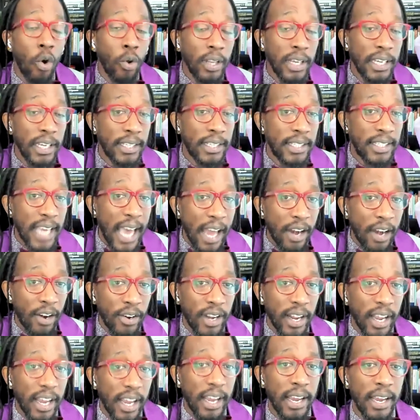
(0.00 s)
Holy
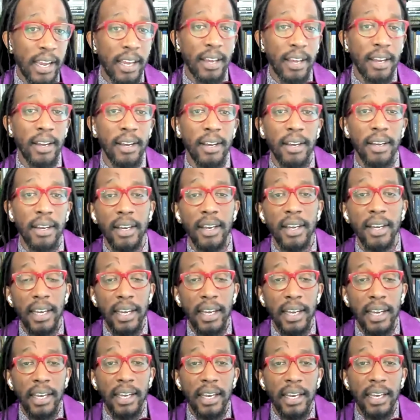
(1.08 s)
Saturday
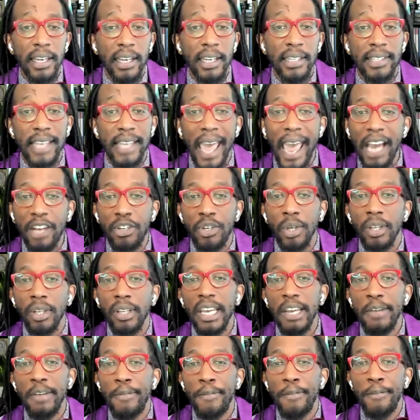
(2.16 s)
is
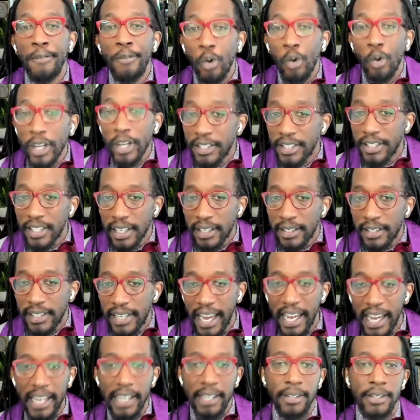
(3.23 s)
actually 46
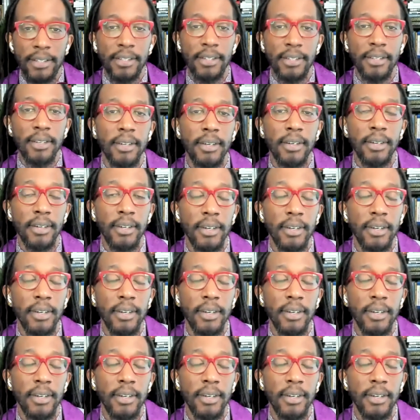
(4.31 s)
days.